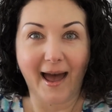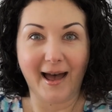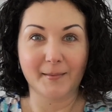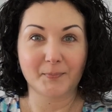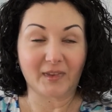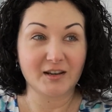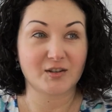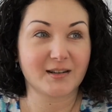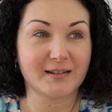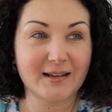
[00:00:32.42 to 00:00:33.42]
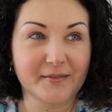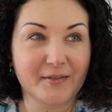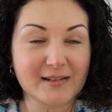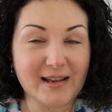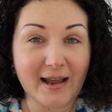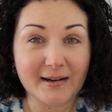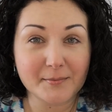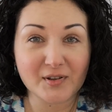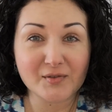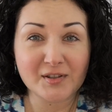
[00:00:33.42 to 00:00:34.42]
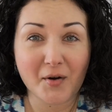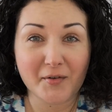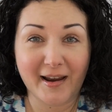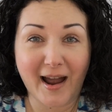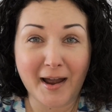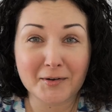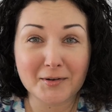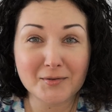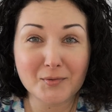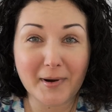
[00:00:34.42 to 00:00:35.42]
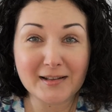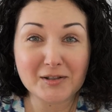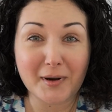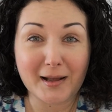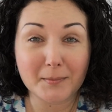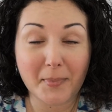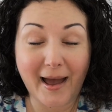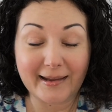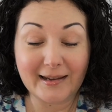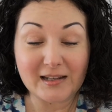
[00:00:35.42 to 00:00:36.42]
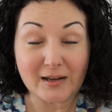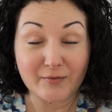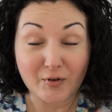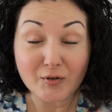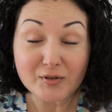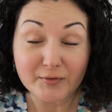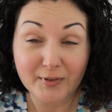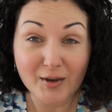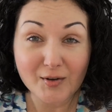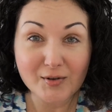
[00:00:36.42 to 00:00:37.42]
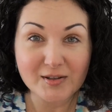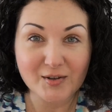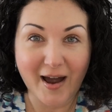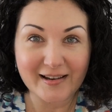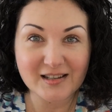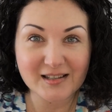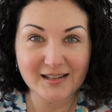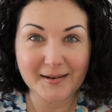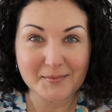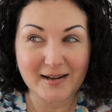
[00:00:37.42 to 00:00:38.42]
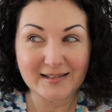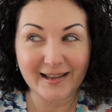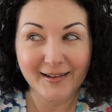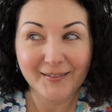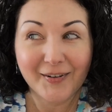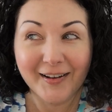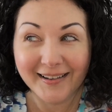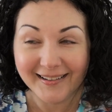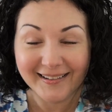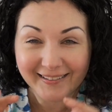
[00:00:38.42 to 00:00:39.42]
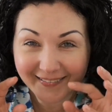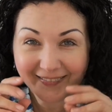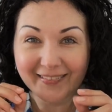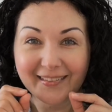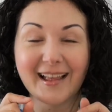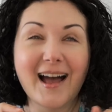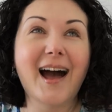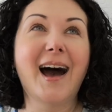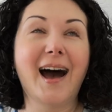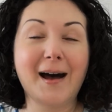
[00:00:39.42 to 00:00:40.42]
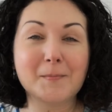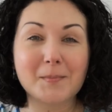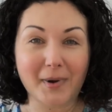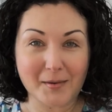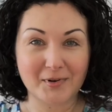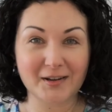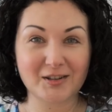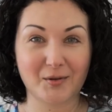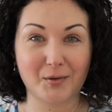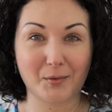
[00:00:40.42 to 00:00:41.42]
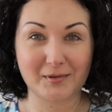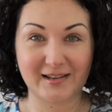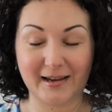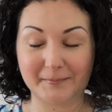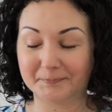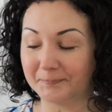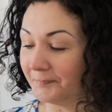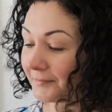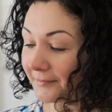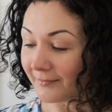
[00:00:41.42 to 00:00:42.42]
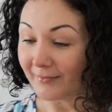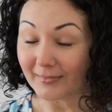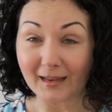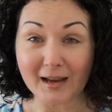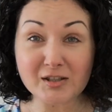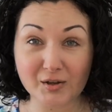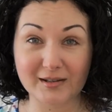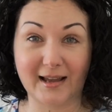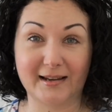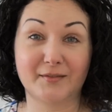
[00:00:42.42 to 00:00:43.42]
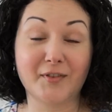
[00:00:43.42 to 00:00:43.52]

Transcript: It just got delivered and I'm so sorry I couldn't wait to unpack it in front of you, so I just did it myself. But I'm going to show you what was in it. So excited.